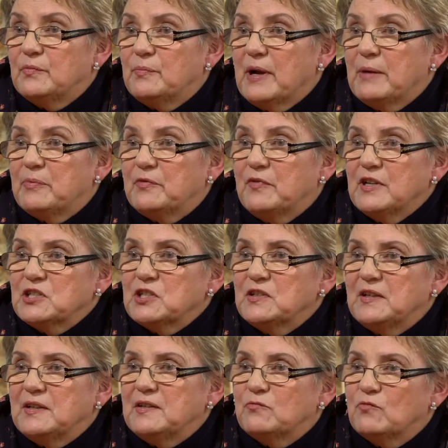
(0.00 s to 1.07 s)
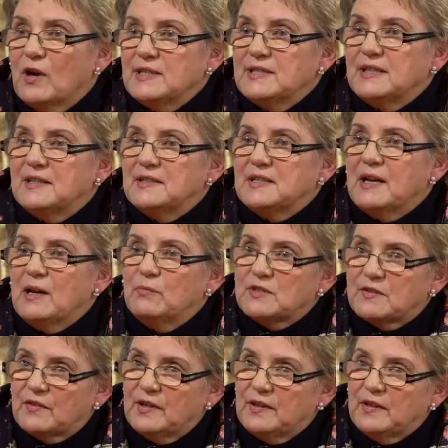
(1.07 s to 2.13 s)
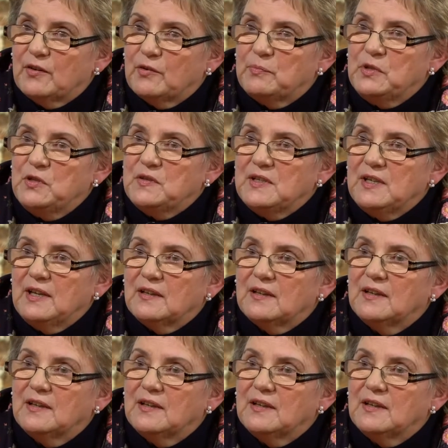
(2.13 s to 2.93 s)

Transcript: profession, and writing it down was very therapeutic.